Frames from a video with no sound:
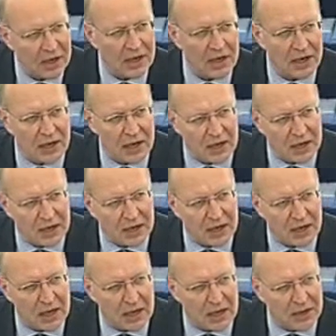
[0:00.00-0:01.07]

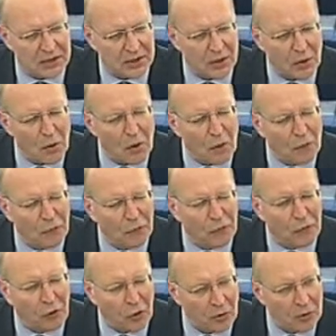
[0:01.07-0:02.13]
is a
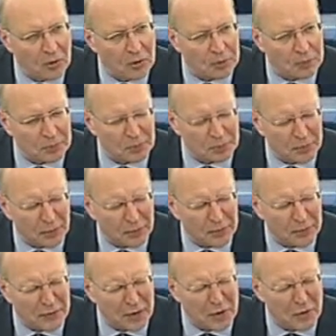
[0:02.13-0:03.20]
formal
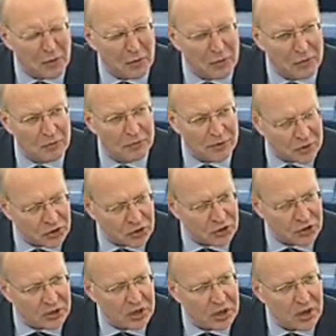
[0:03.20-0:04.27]

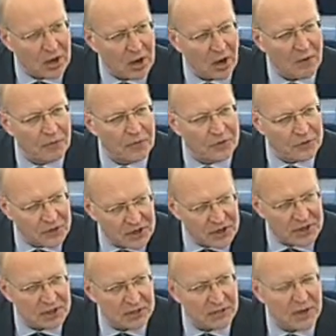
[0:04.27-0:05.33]
provision of the
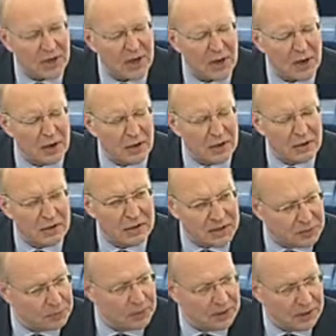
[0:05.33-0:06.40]
Treaty of
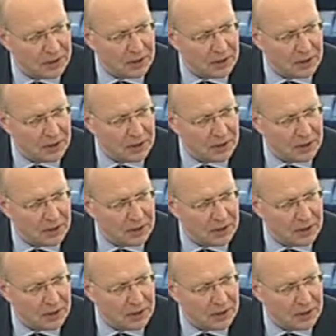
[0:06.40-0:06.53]
Lisbon.